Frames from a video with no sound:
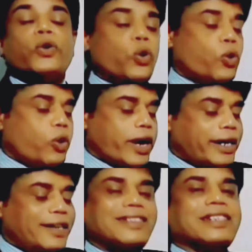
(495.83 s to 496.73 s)
go
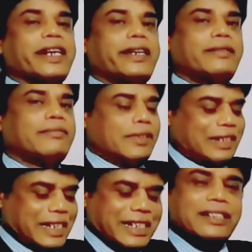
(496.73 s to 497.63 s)
and inside
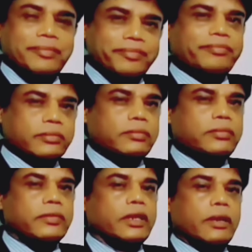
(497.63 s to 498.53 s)
and
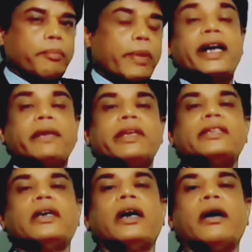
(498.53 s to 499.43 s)
bind
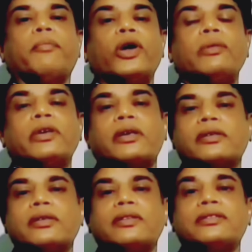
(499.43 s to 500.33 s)
with the polymer
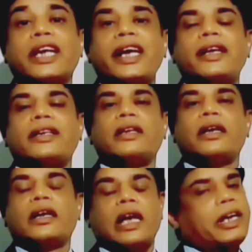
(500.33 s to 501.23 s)
chain
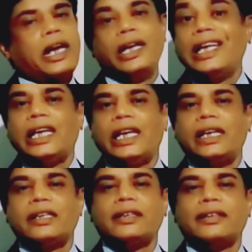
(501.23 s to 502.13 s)
chemically,
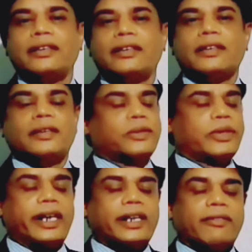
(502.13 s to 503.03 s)

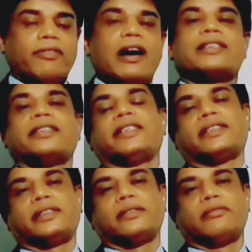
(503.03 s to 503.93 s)
so that
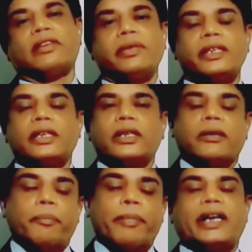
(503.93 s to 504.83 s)
fastness will be
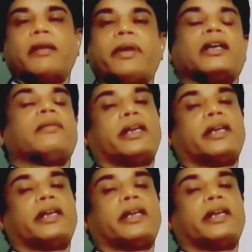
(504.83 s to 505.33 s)
better.